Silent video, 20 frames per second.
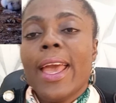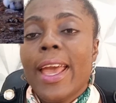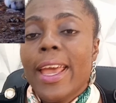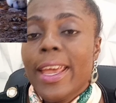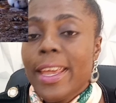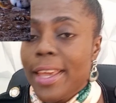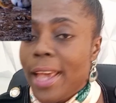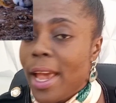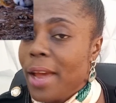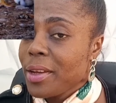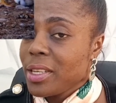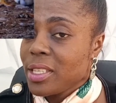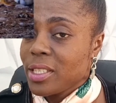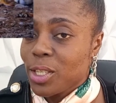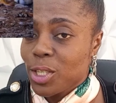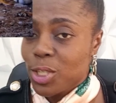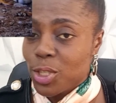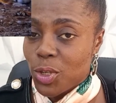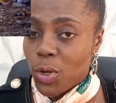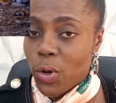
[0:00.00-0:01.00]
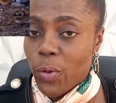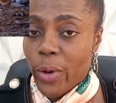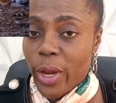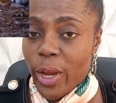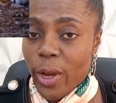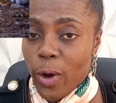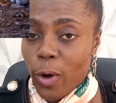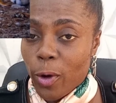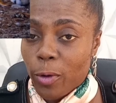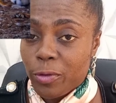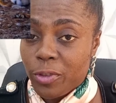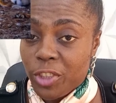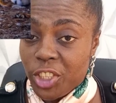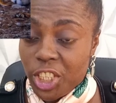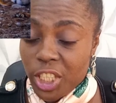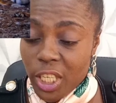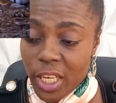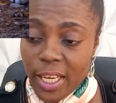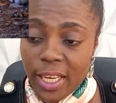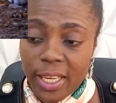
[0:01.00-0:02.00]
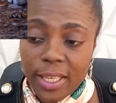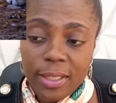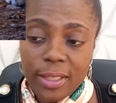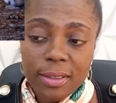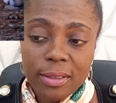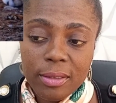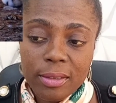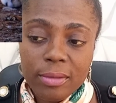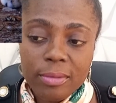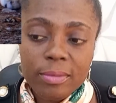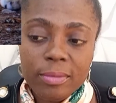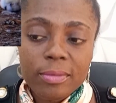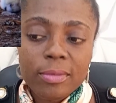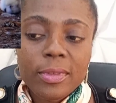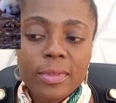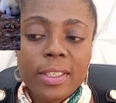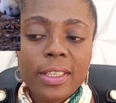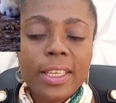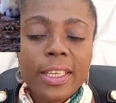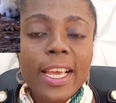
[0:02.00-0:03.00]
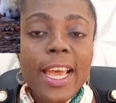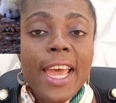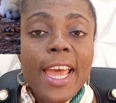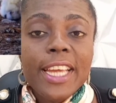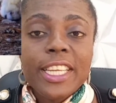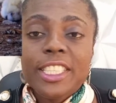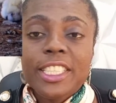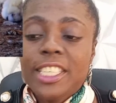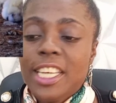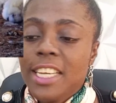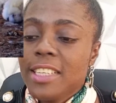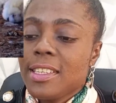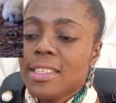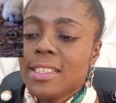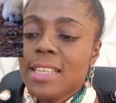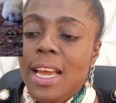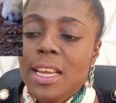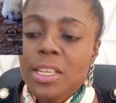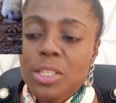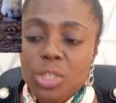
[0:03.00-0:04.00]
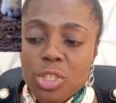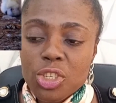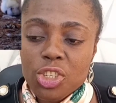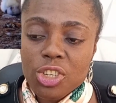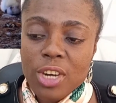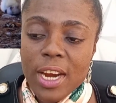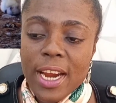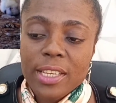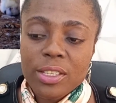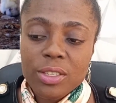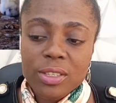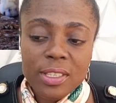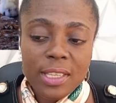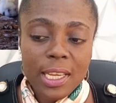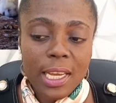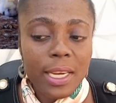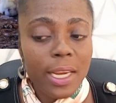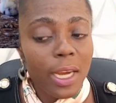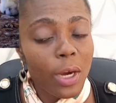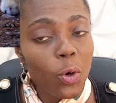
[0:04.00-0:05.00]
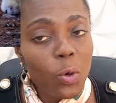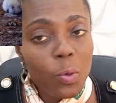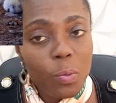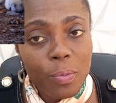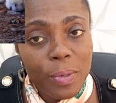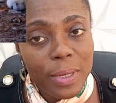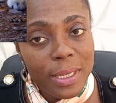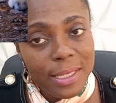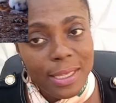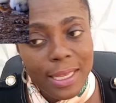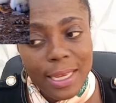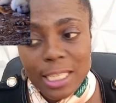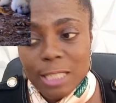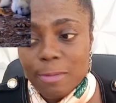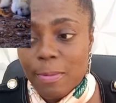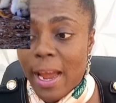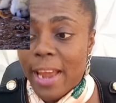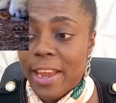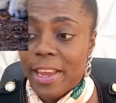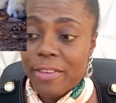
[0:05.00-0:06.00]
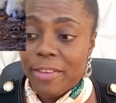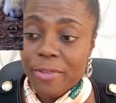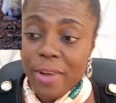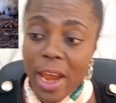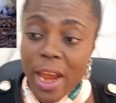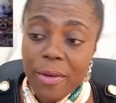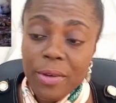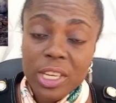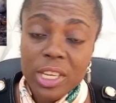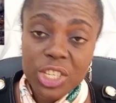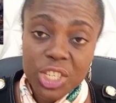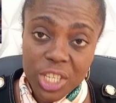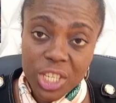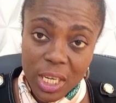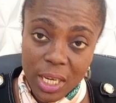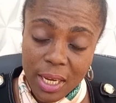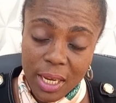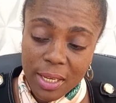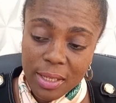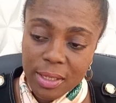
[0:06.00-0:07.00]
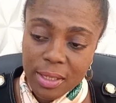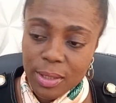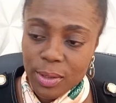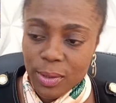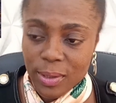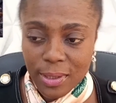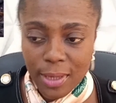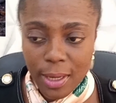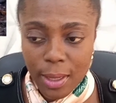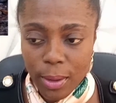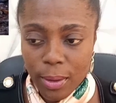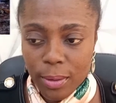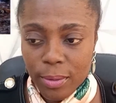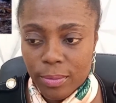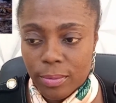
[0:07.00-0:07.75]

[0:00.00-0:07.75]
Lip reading: Here is the story of Jane. Jane decides to try to start her own business by rearing chickens to sell.